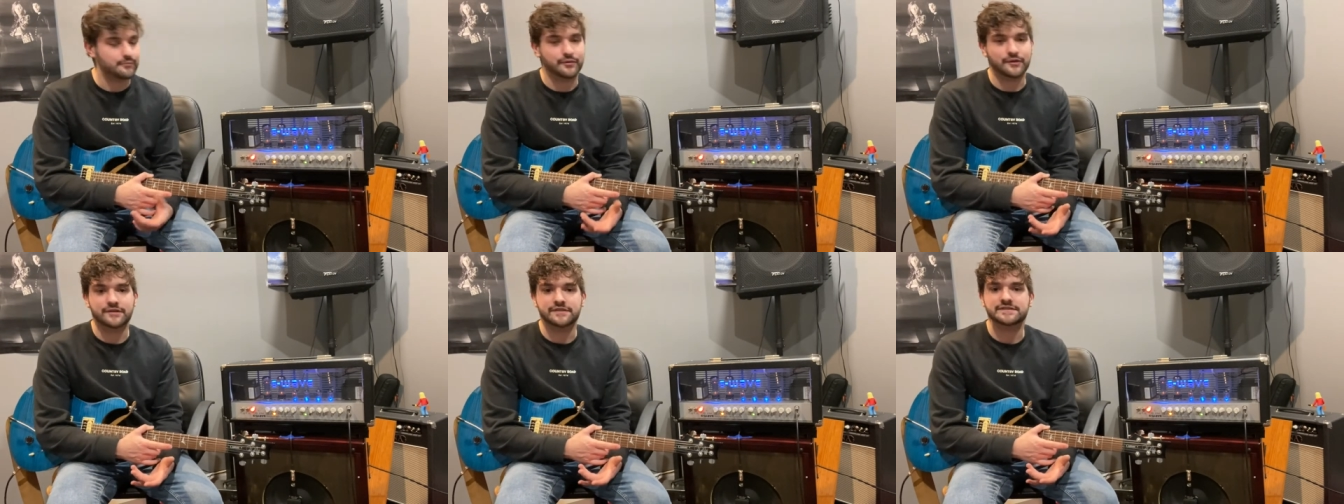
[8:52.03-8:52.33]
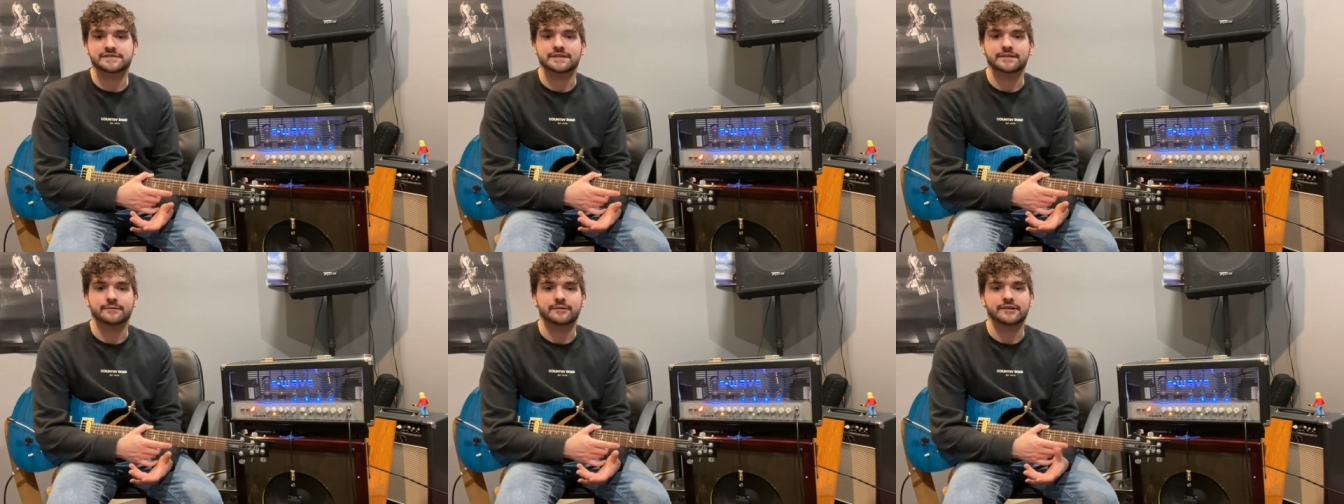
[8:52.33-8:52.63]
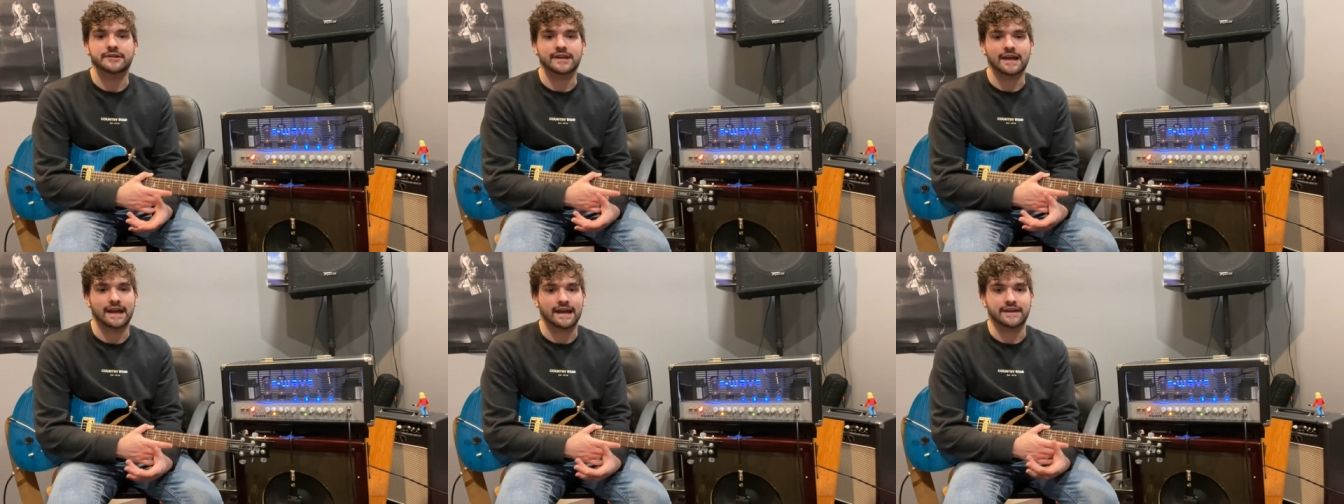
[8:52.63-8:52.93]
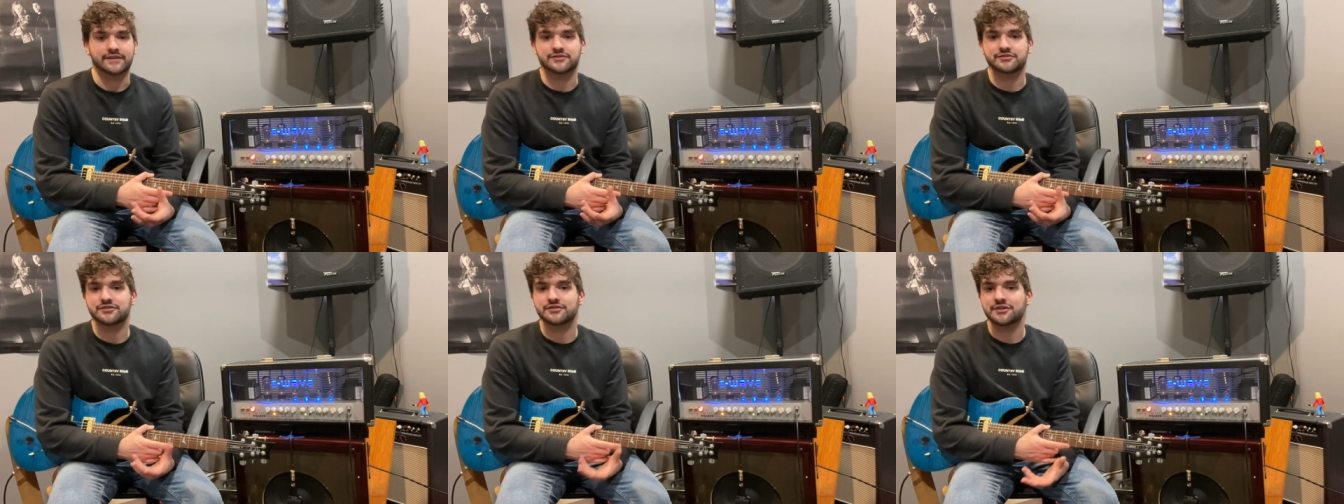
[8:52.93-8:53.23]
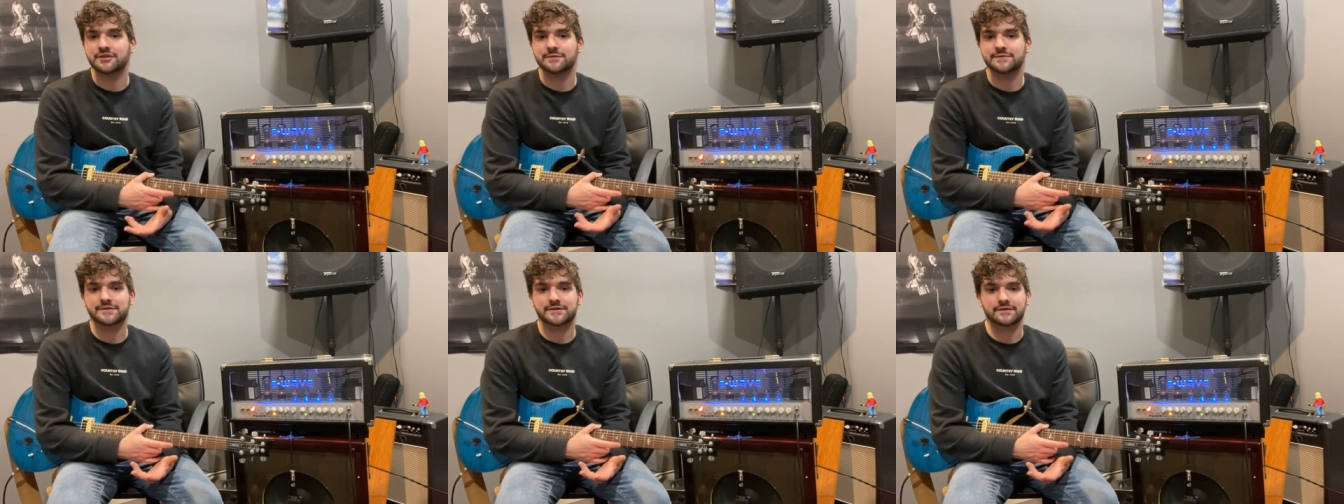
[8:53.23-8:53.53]
boost it with a
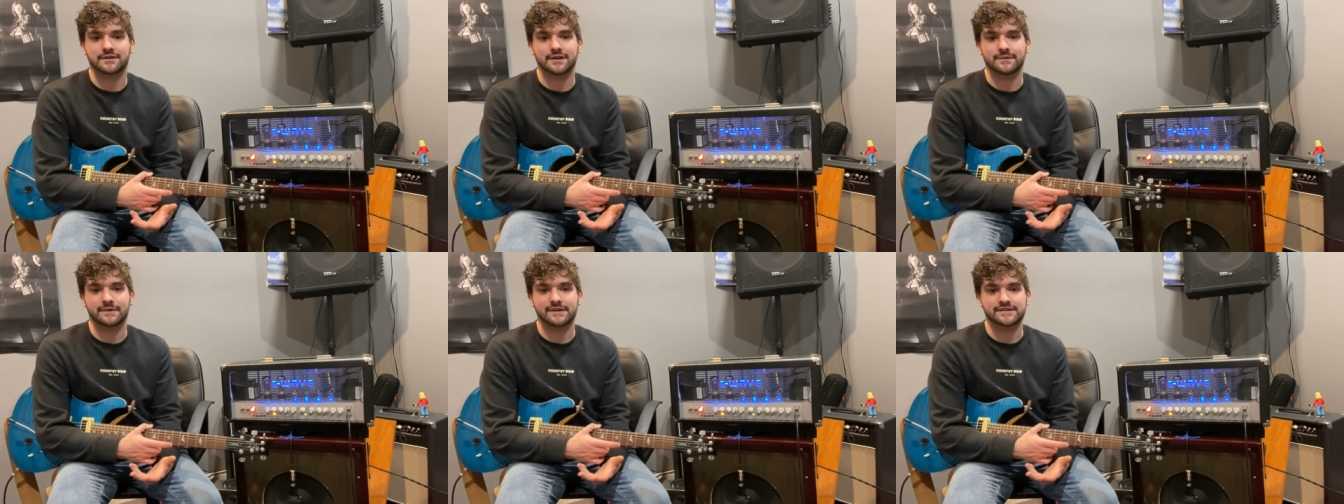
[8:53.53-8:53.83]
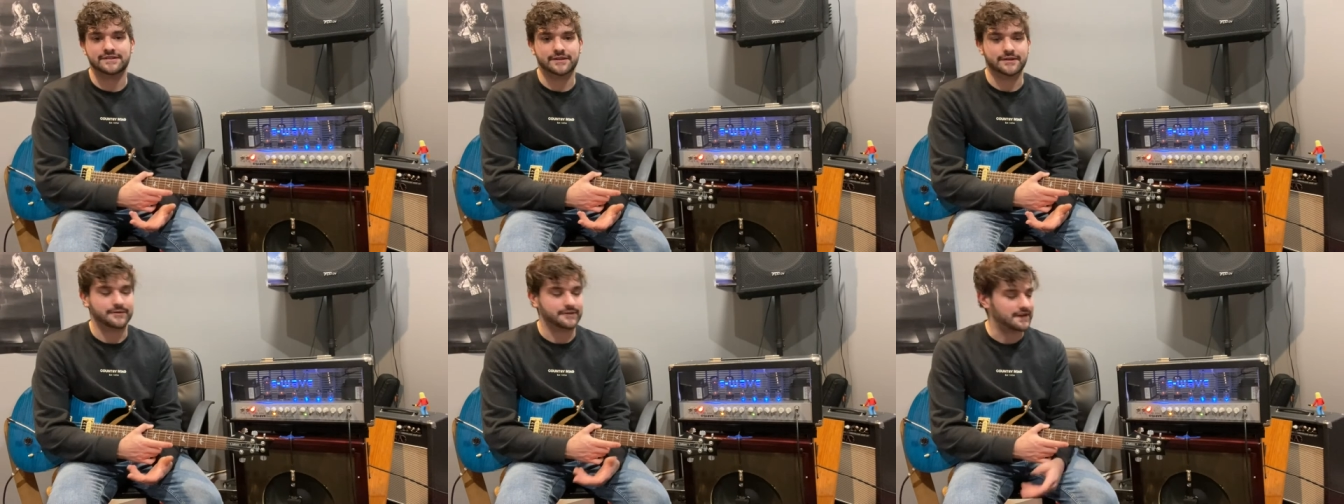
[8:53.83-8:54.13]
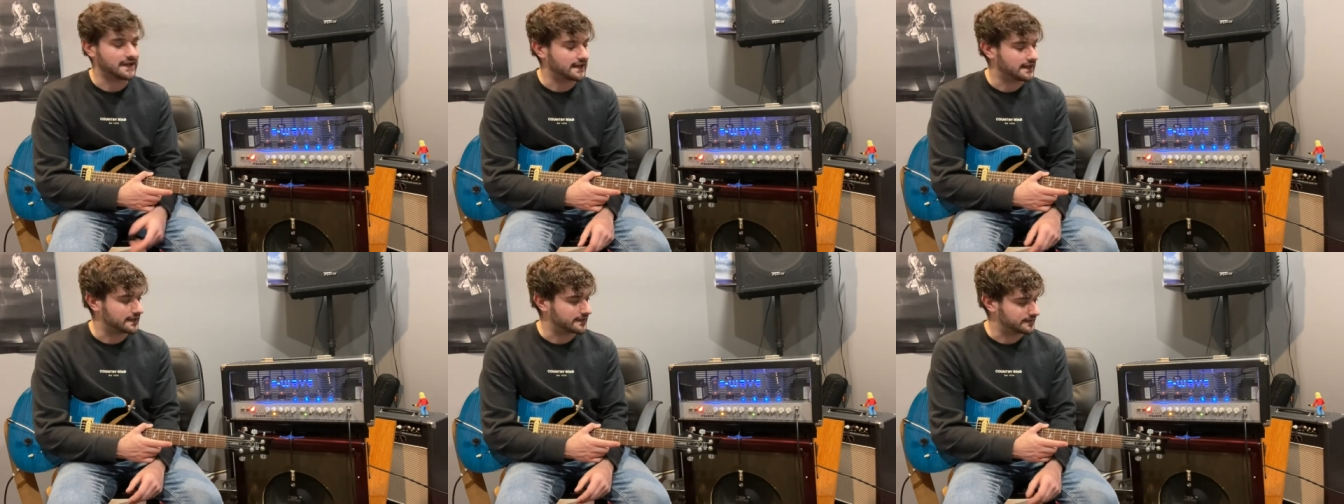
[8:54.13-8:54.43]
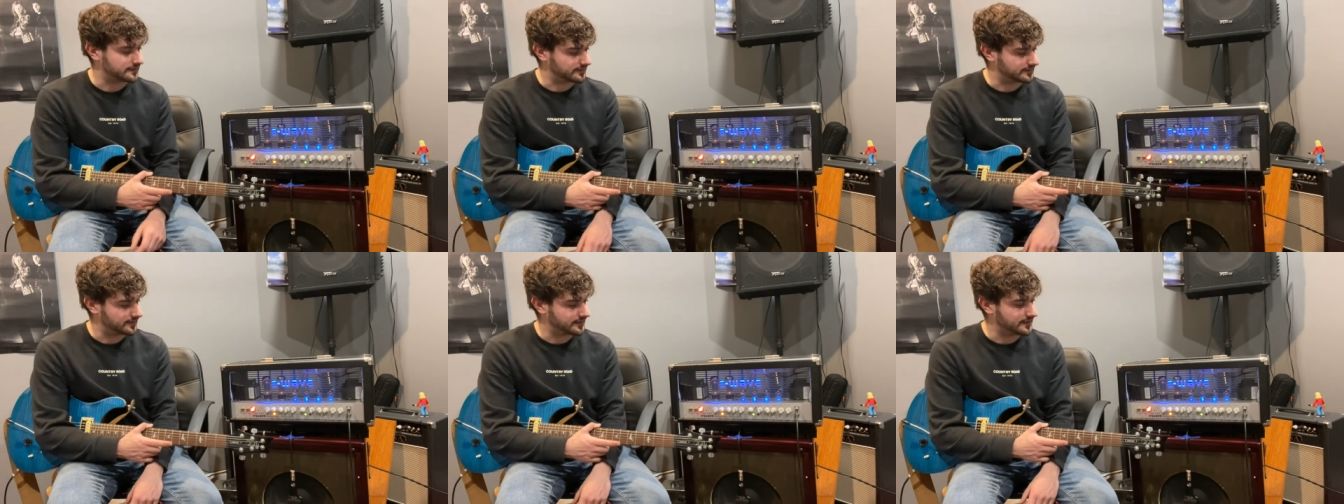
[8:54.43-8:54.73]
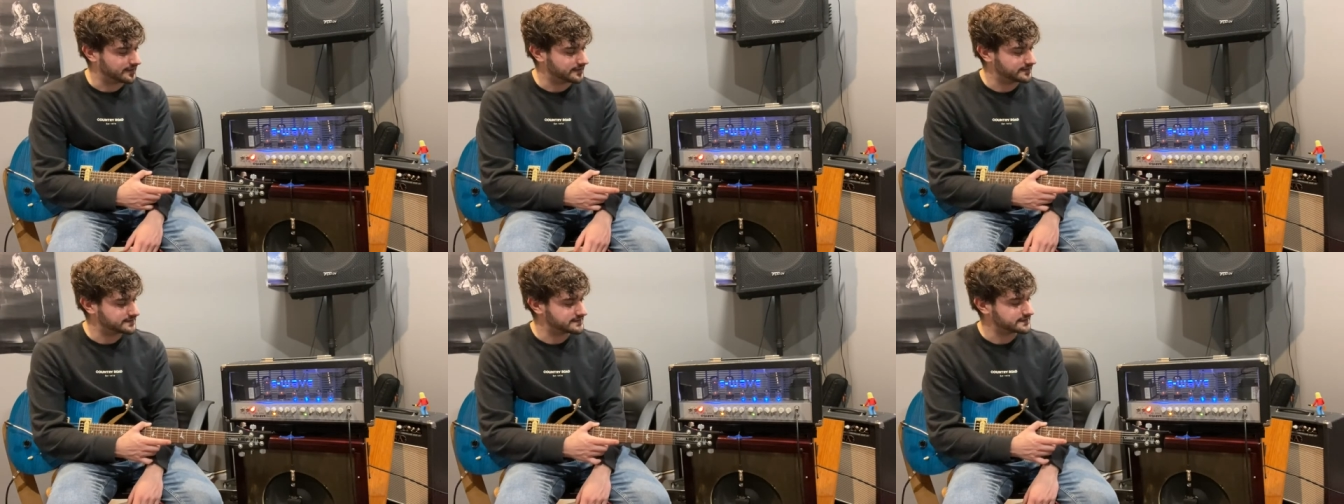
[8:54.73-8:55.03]
tube screamer to create a
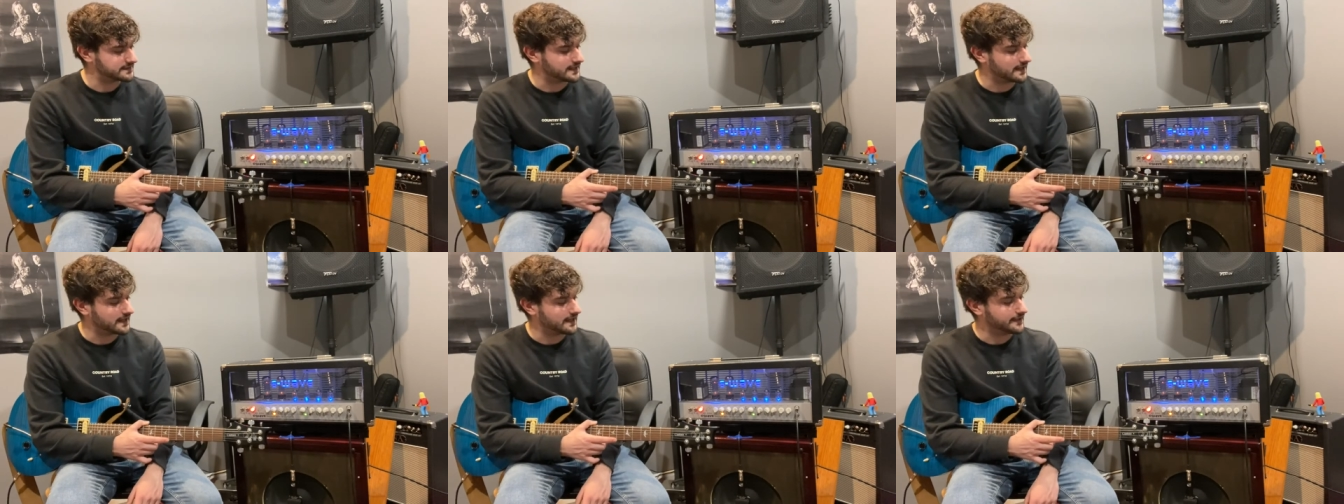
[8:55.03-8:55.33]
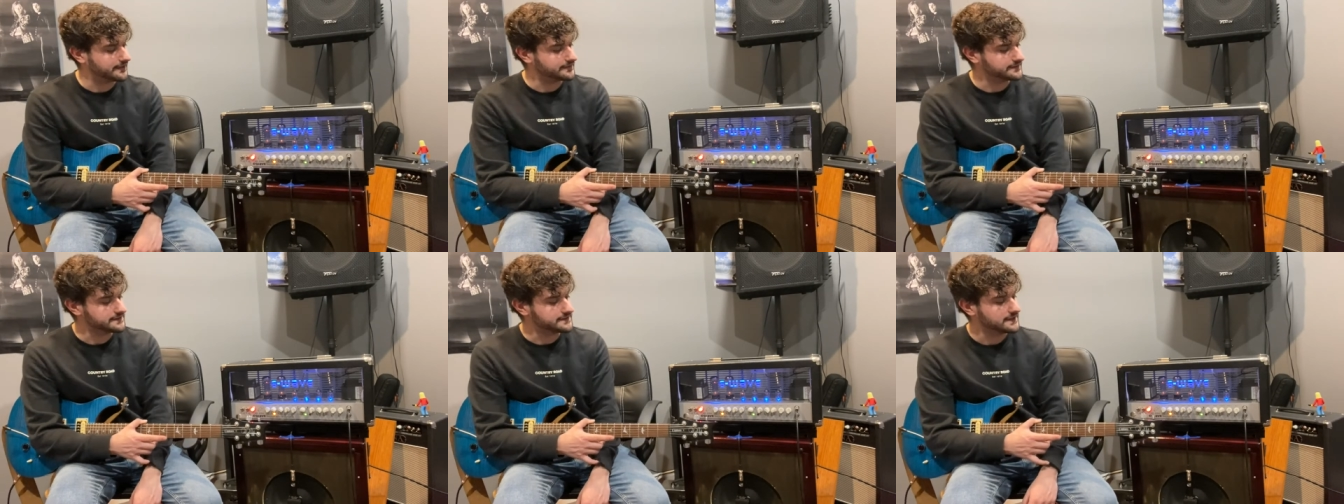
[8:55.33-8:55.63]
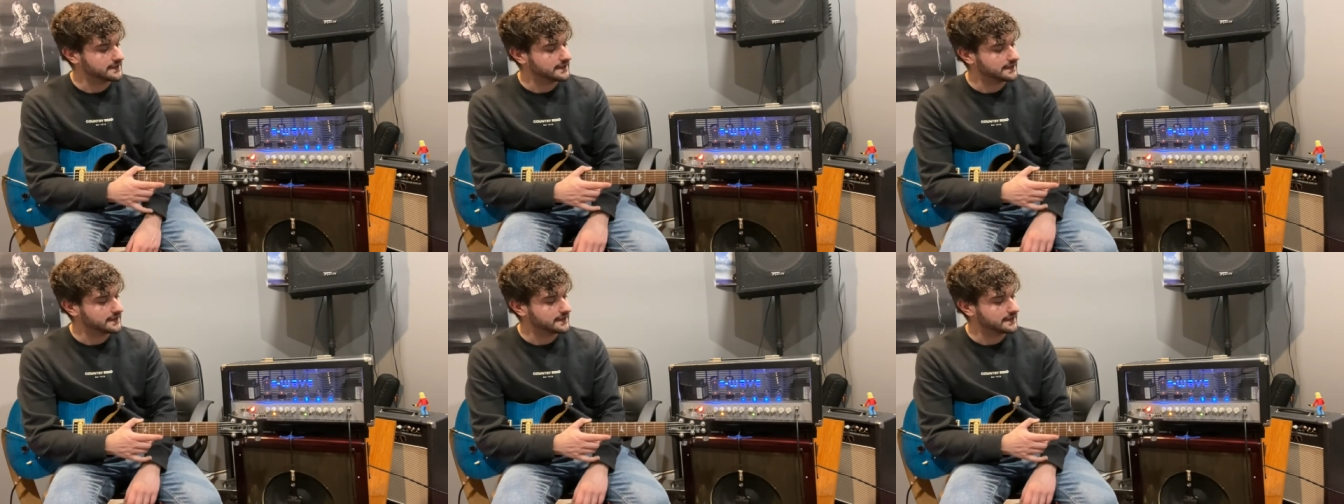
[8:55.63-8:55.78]
lead sound,